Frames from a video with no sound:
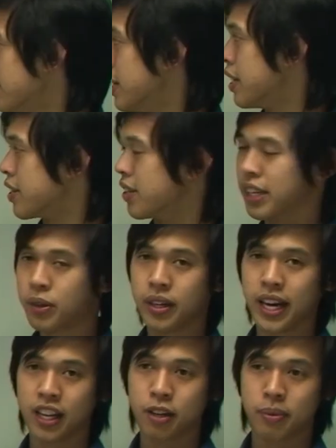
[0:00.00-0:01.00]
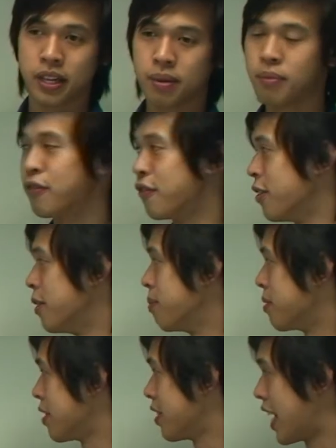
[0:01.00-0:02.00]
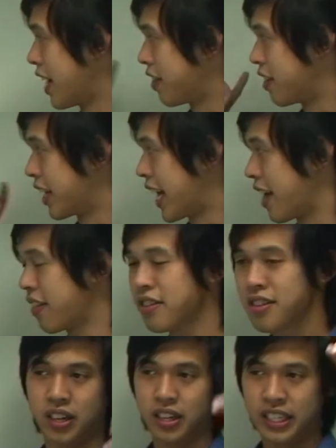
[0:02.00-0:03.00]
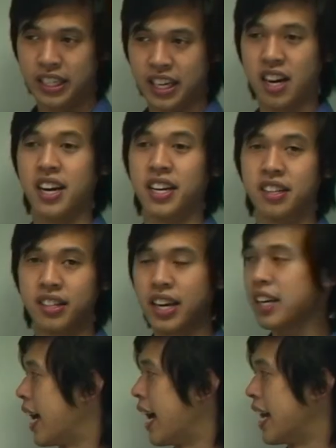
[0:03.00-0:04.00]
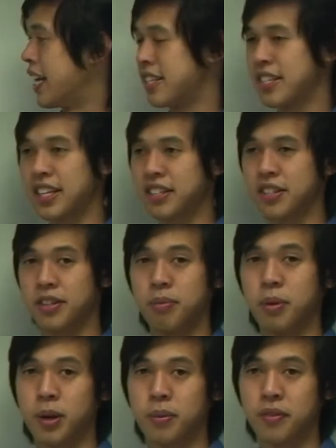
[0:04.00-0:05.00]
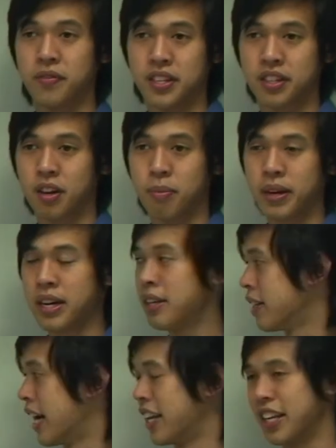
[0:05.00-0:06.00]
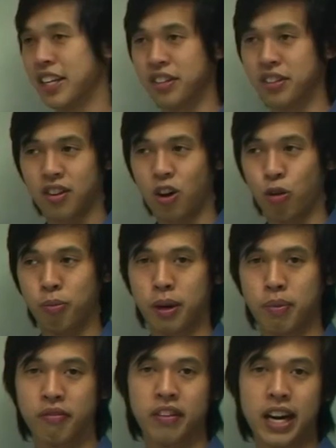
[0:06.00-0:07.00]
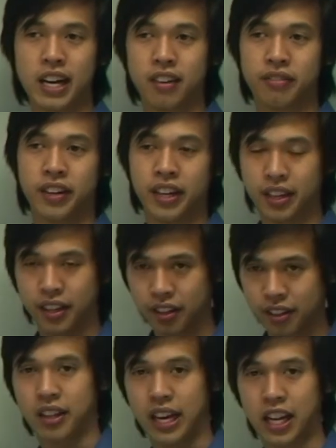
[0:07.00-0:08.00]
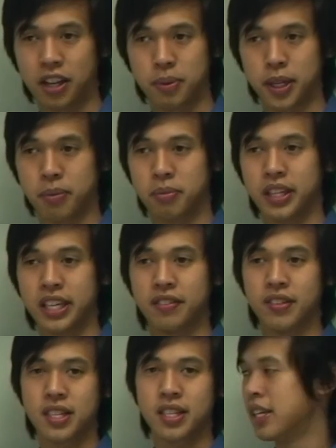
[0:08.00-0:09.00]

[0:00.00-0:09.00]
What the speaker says: So liquid aluminium forms at the cathode in the iron tank, and it sinks to the bottom of this compound, and then you open up a valve, and then the aluminium leaves,